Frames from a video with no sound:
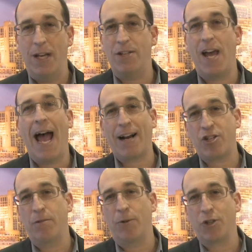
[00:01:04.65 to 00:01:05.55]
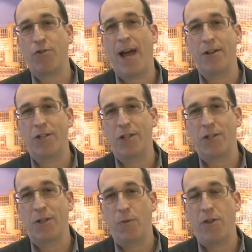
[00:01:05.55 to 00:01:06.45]
into actionable
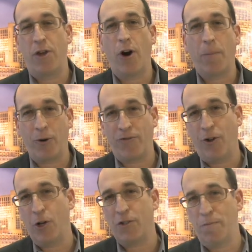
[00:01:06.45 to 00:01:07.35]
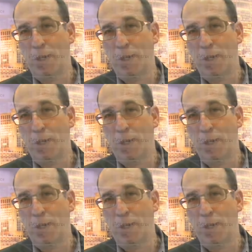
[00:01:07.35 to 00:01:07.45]
strategies within our portfolios of